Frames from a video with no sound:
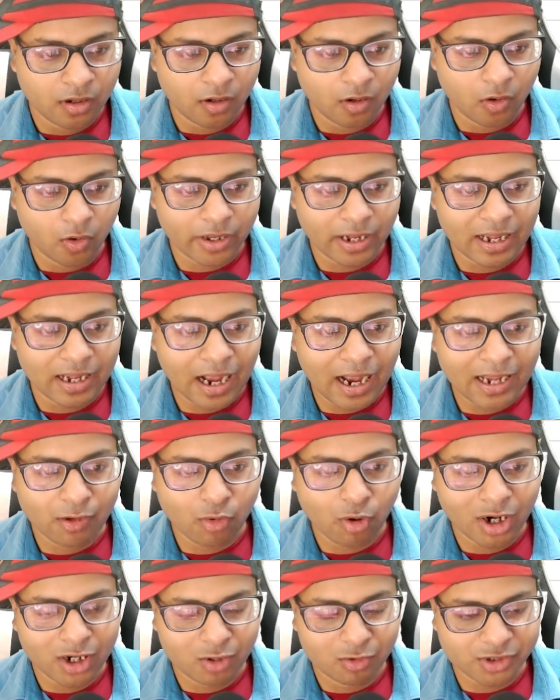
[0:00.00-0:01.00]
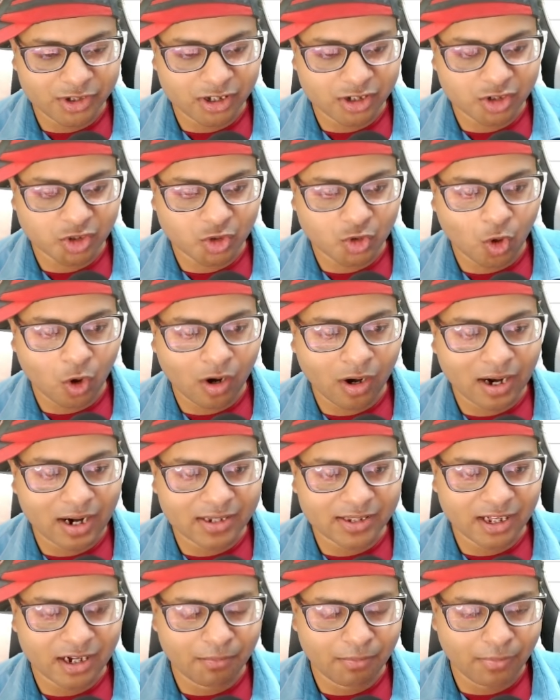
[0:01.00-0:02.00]
Okay, I want to say stronger
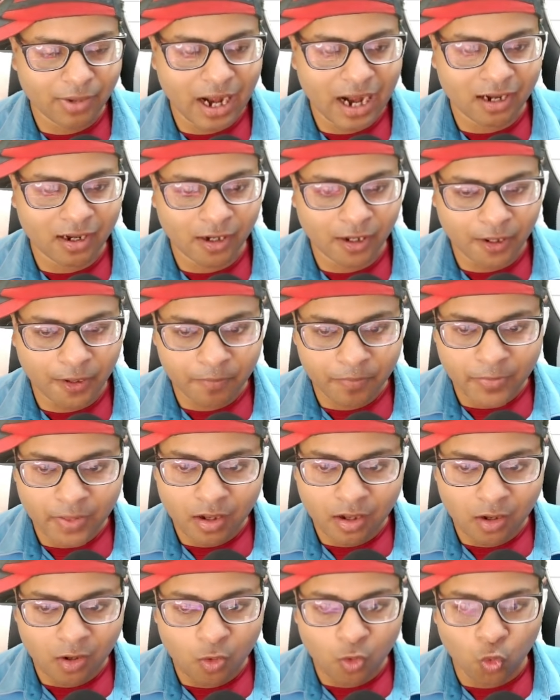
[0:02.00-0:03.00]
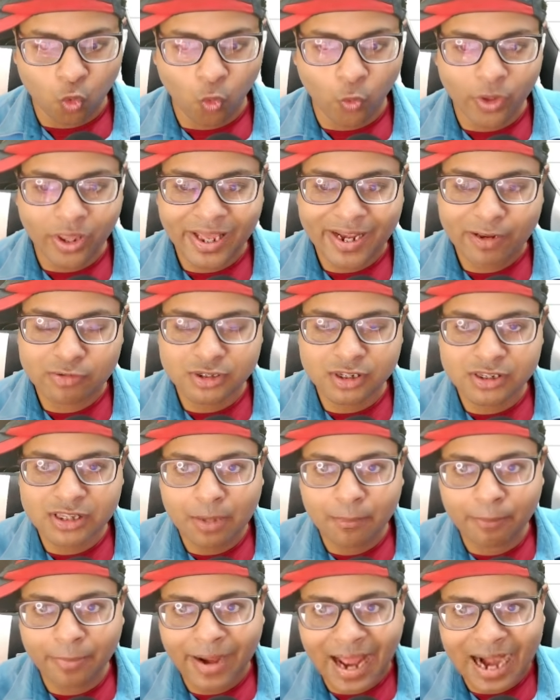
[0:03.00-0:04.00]
than Bradley. We are using
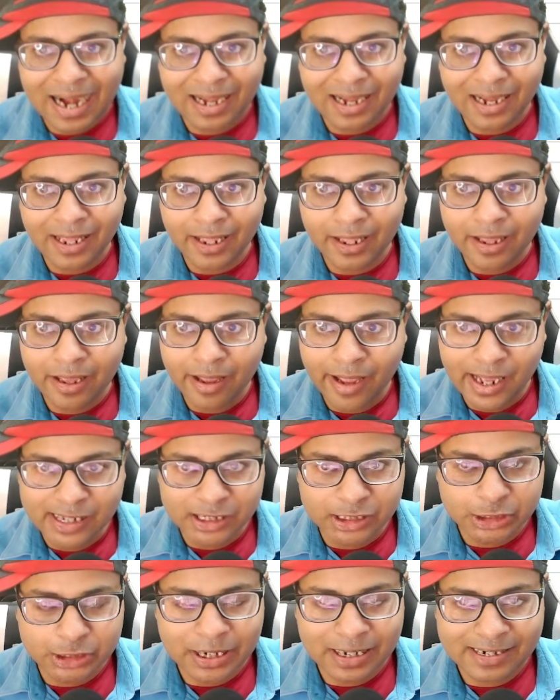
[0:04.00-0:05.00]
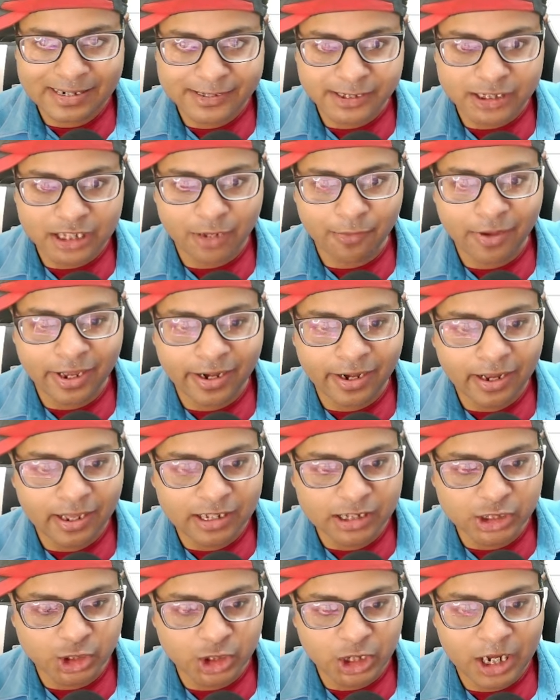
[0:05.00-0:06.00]
the Bradley Gen 7,
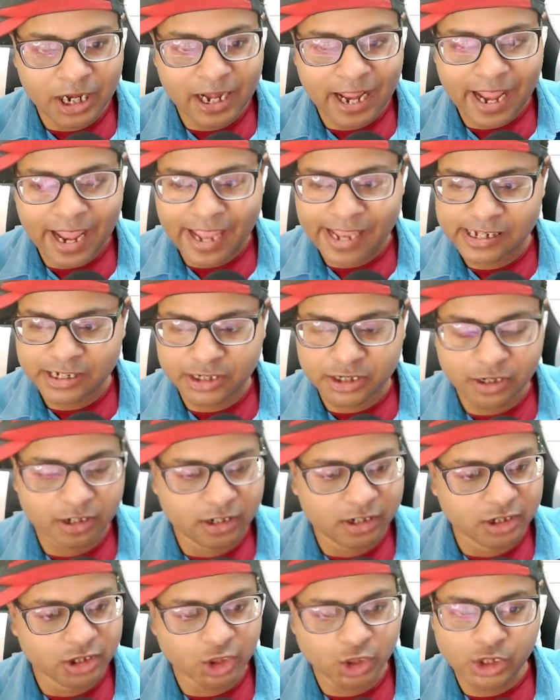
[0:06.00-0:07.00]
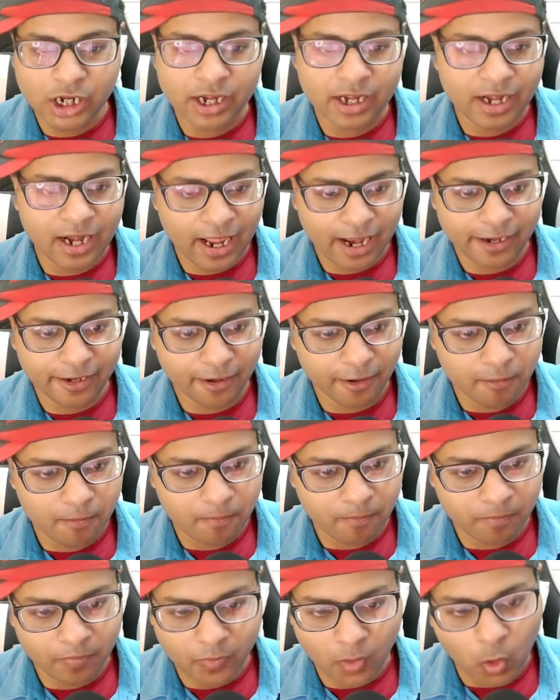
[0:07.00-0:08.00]
Gen 8, Gen 9.
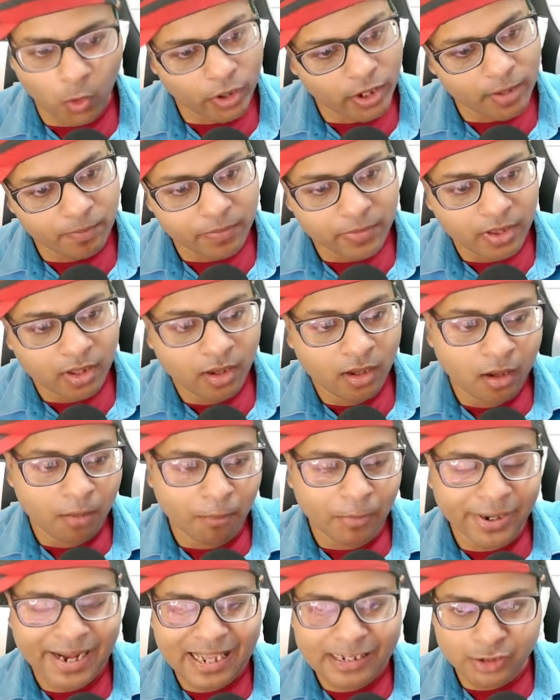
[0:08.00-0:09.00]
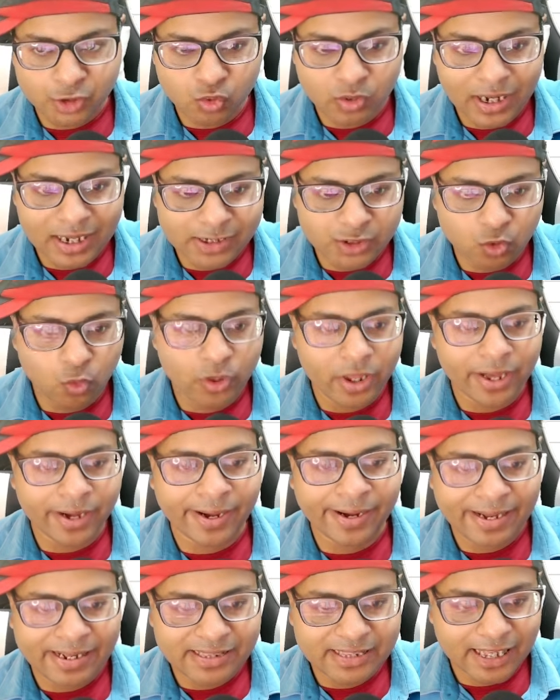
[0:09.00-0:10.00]
Okay, but as soon as we are
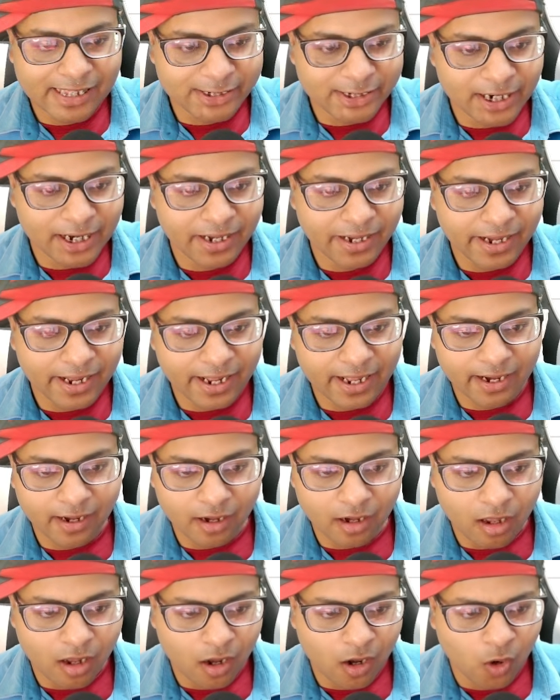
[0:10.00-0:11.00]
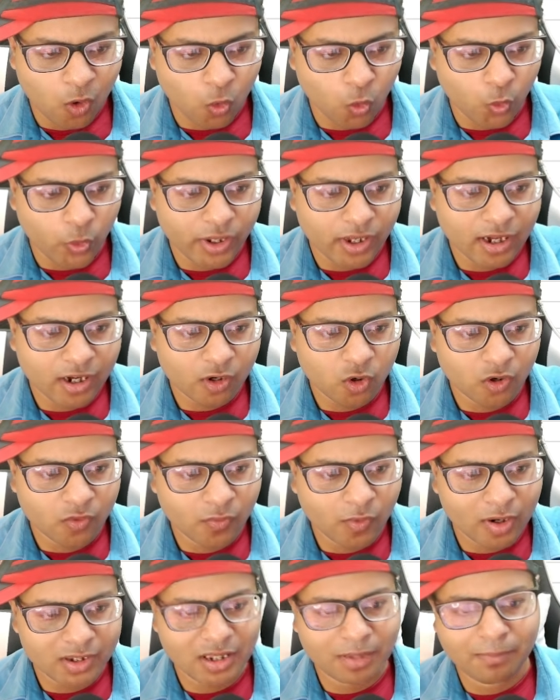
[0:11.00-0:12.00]
getting the Gen 10, we can go
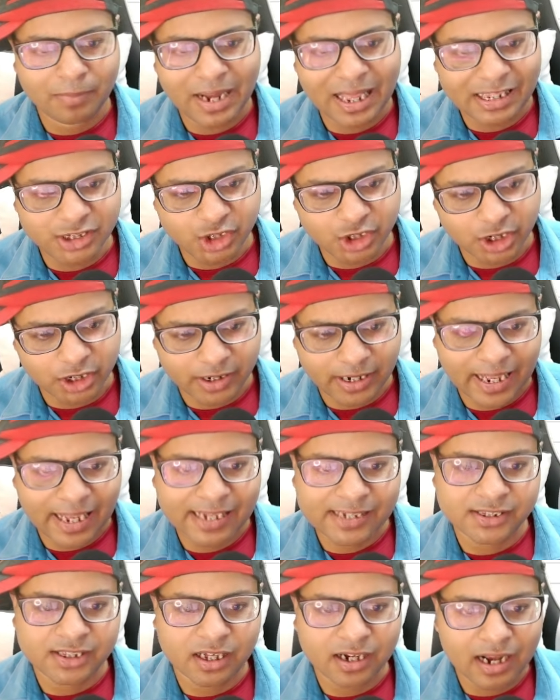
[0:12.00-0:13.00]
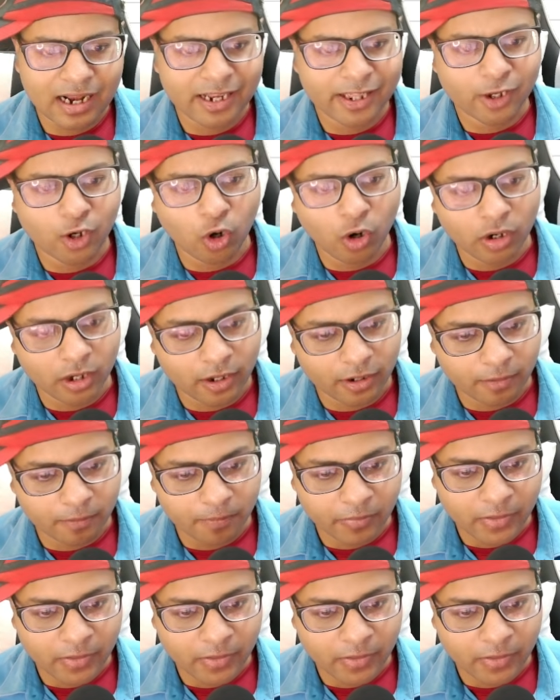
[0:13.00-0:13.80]
for the Blanchette as the rally caller.